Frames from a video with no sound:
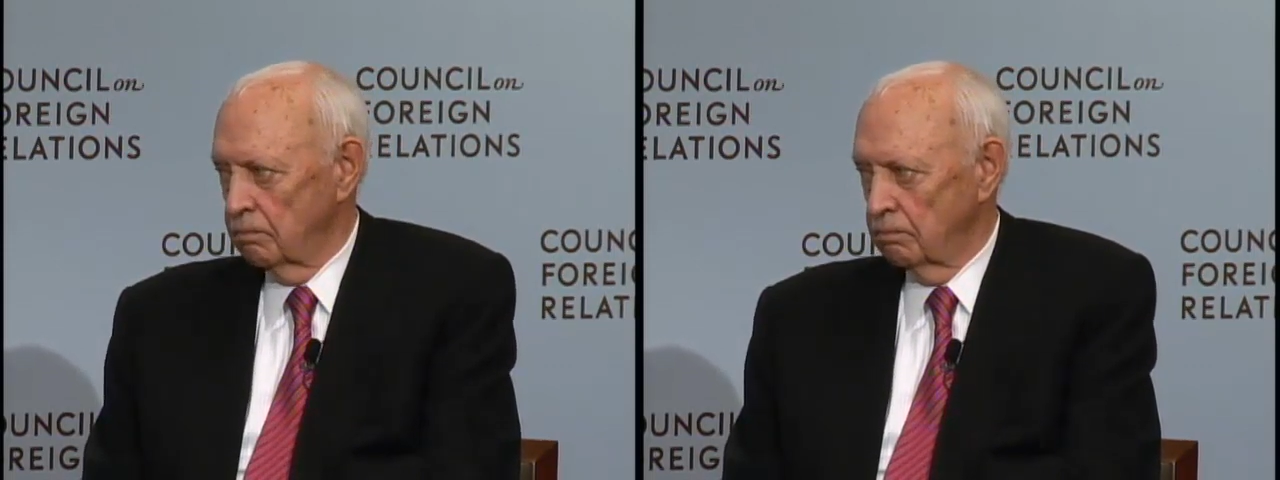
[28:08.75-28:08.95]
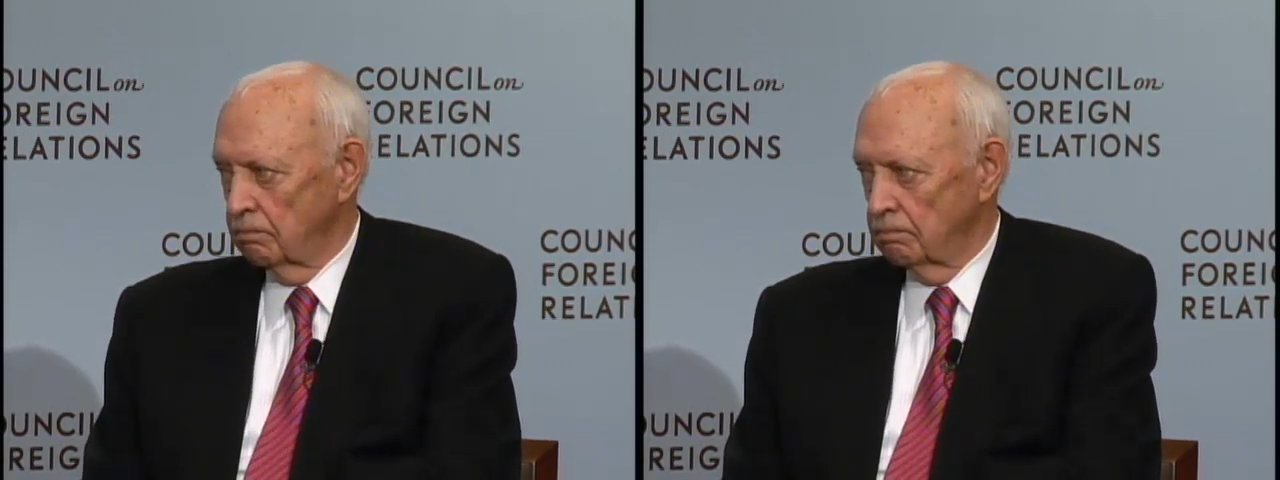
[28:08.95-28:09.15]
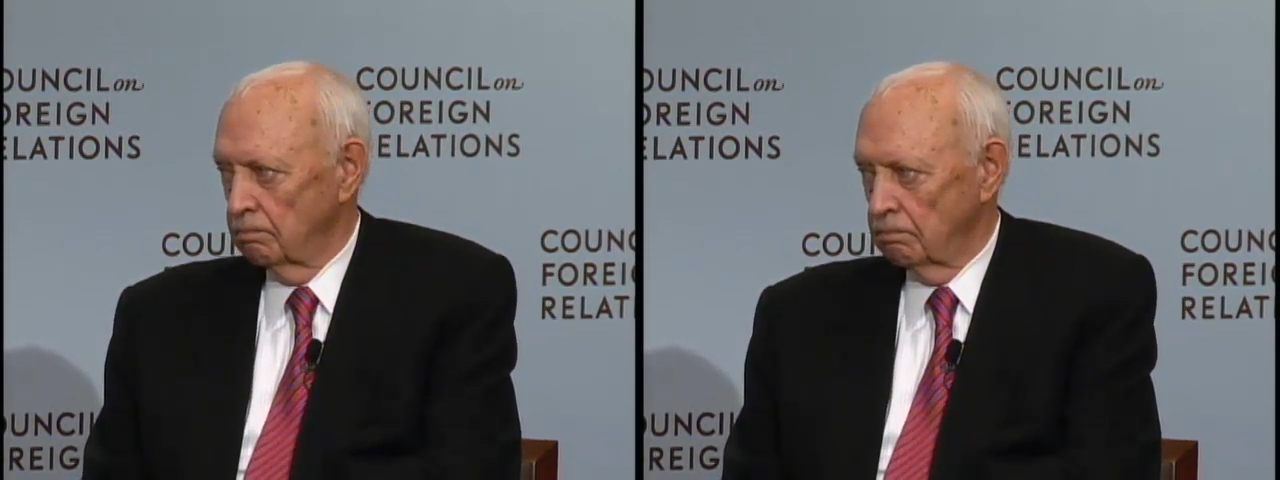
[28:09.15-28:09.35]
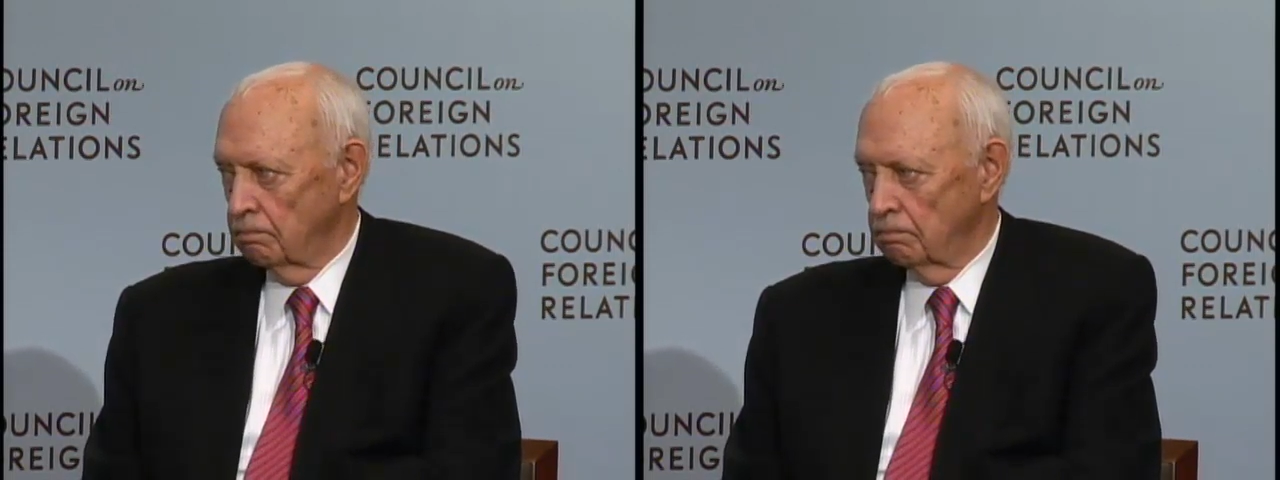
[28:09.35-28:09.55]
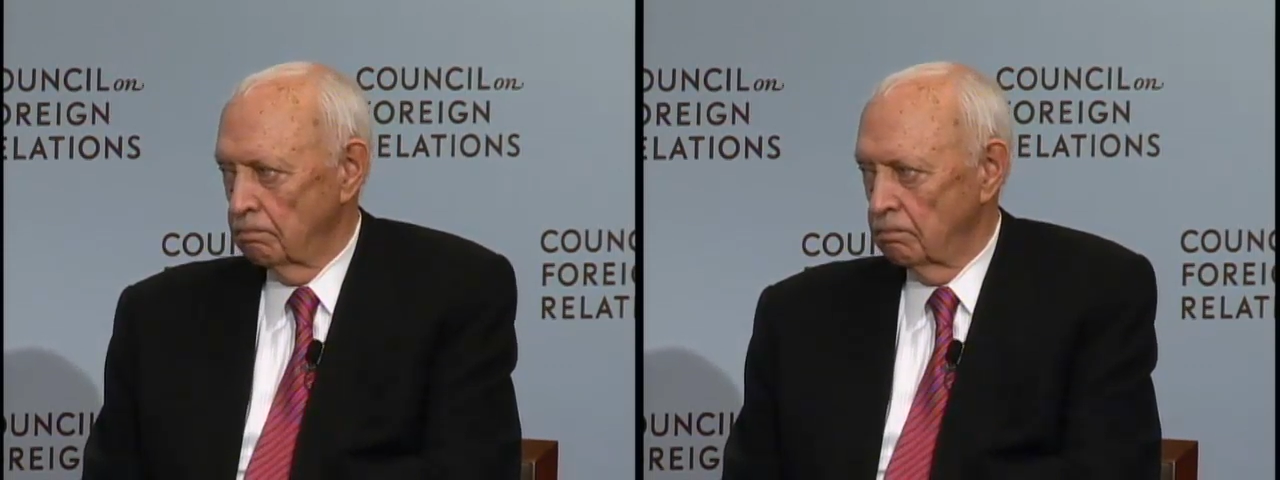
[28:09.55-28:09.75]

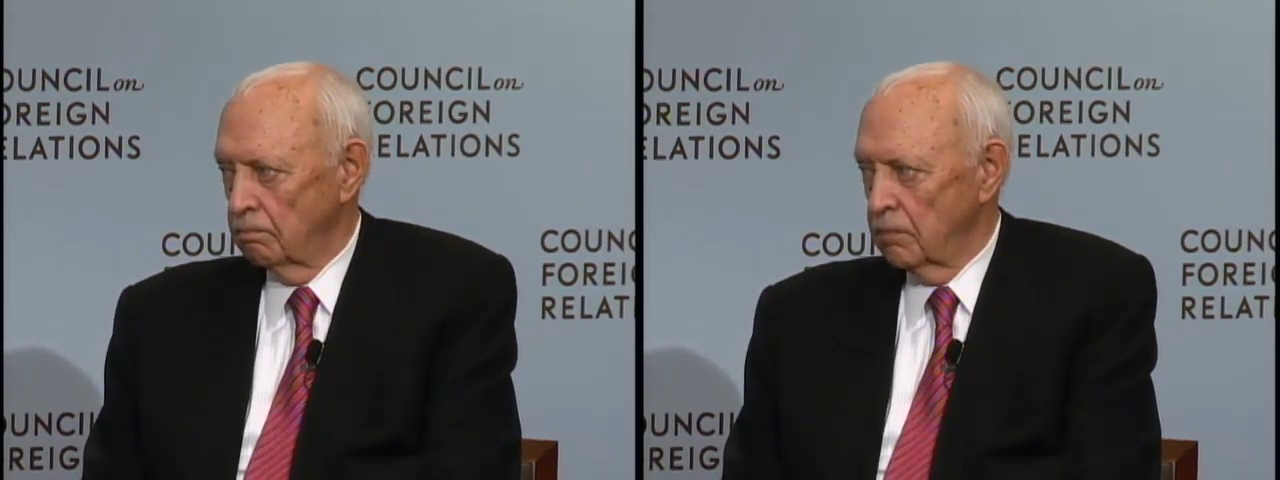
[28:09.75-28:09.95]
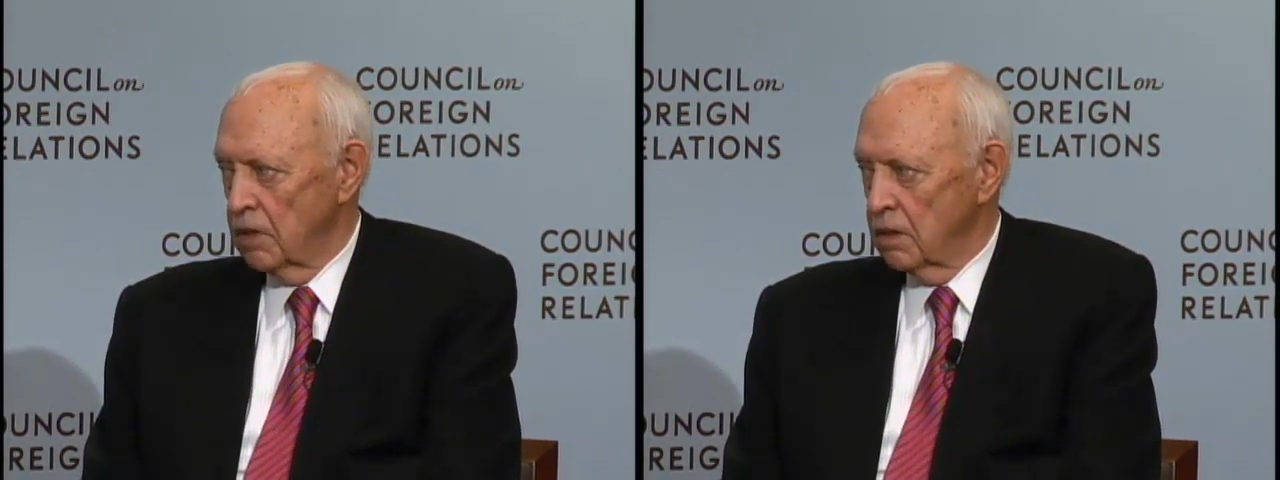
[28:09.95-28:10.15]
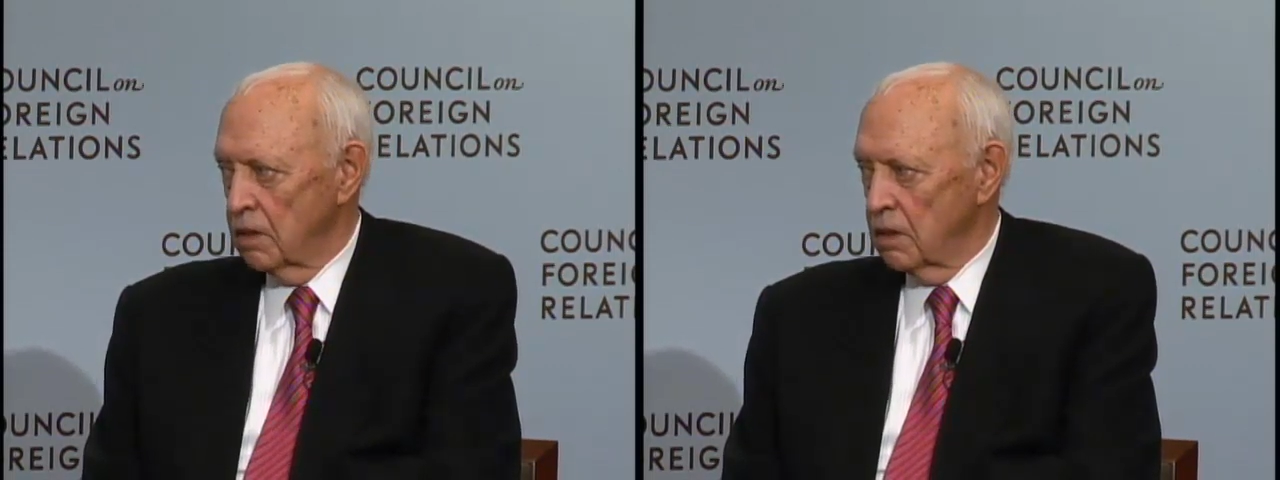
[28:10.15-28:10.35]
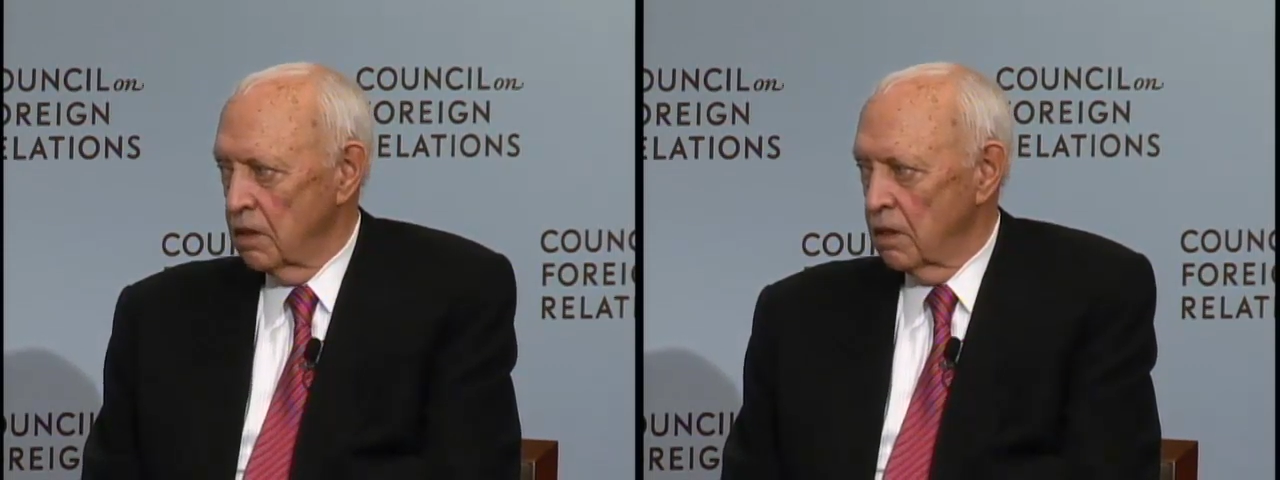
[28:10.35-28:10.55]
Yeah.